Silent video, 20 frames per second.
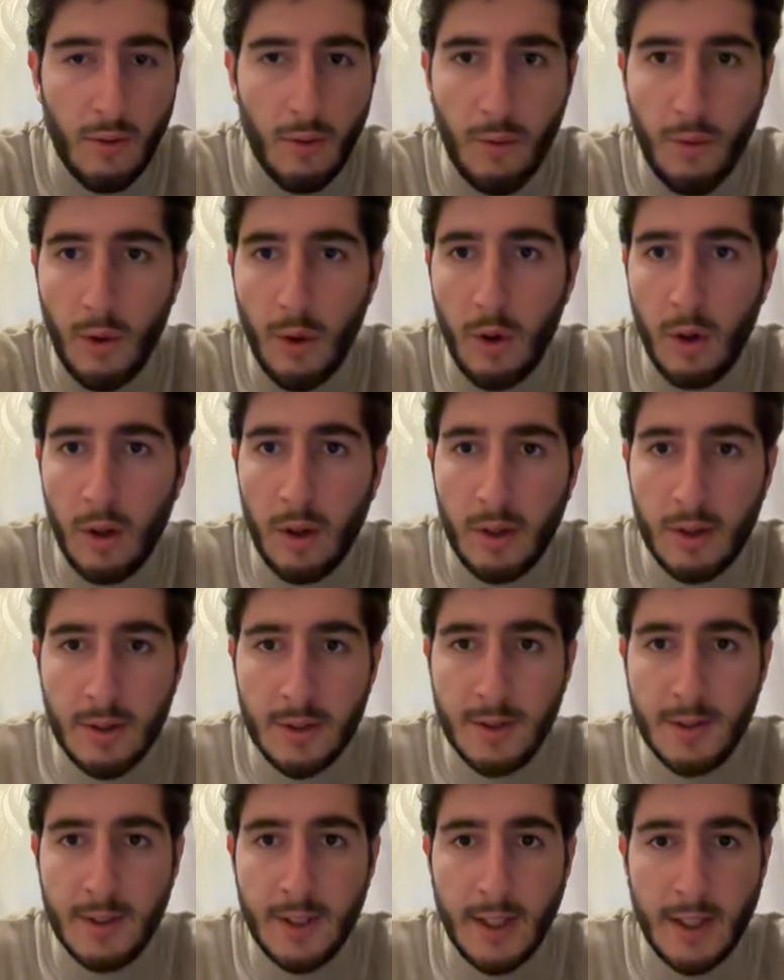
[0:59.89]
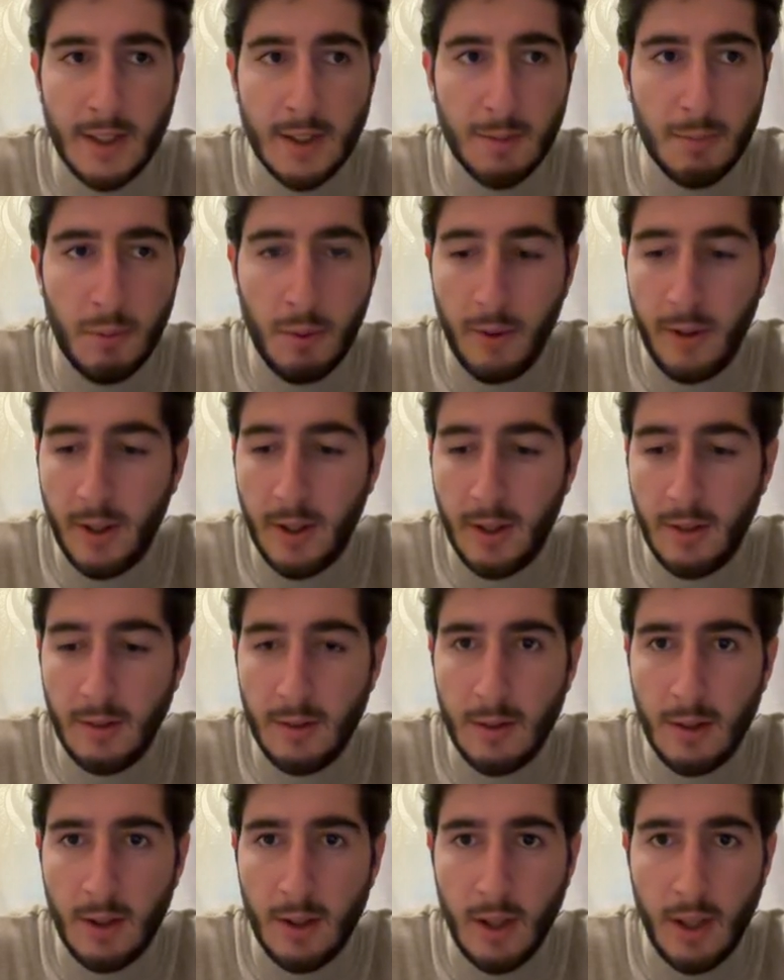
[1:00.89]
for second
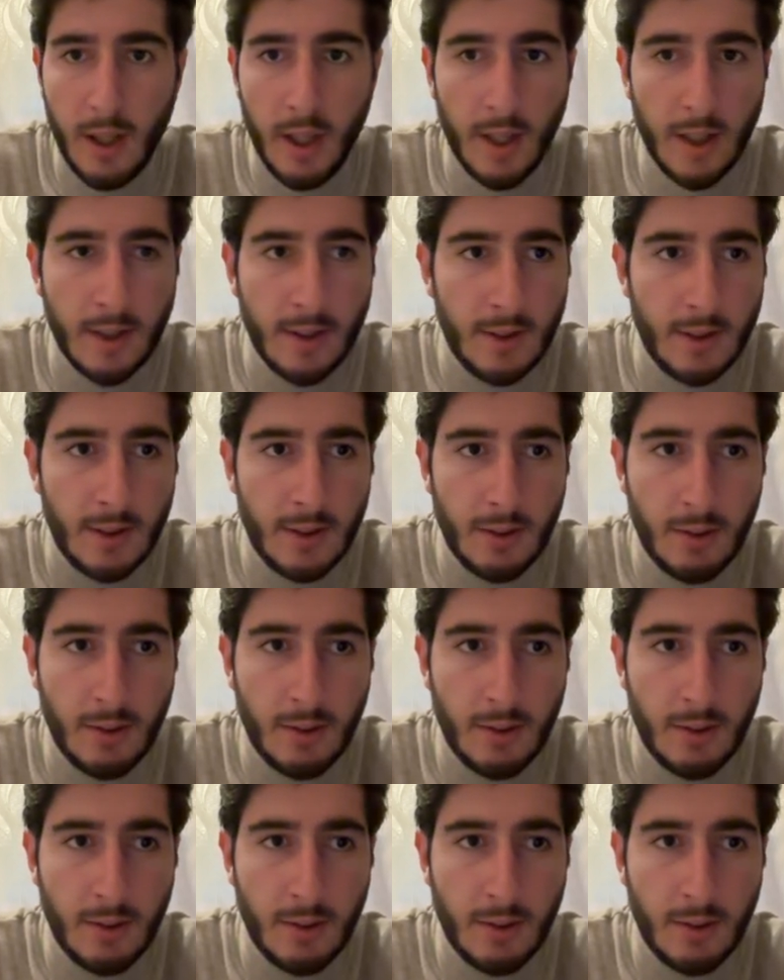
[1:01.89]
point, x